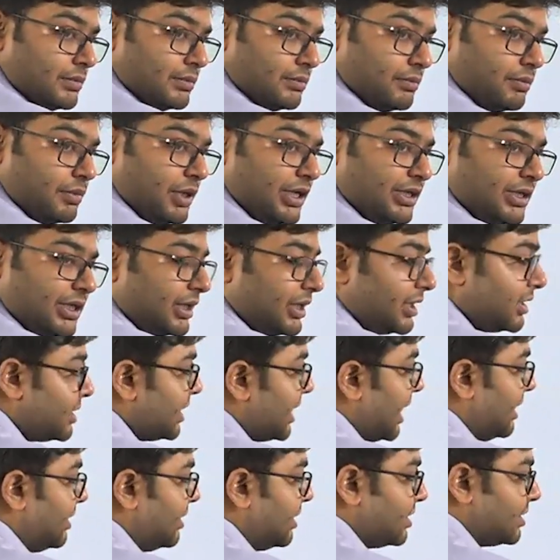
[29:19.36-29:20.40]
Please
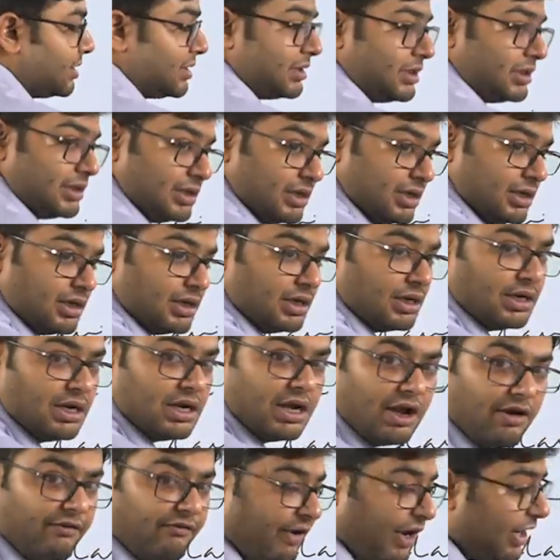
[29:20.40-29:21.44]
understand this.
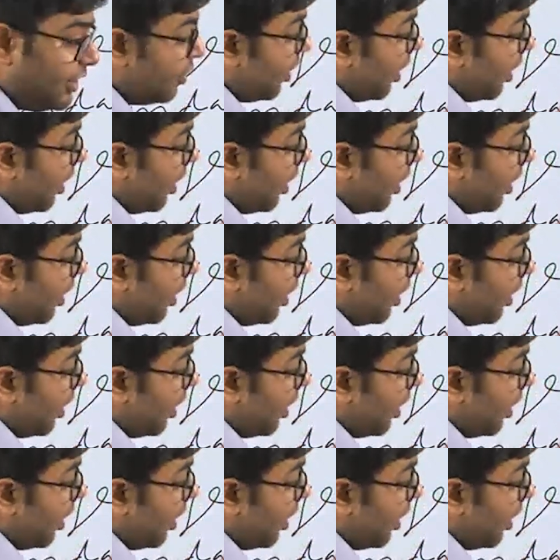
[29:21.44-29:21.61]
When you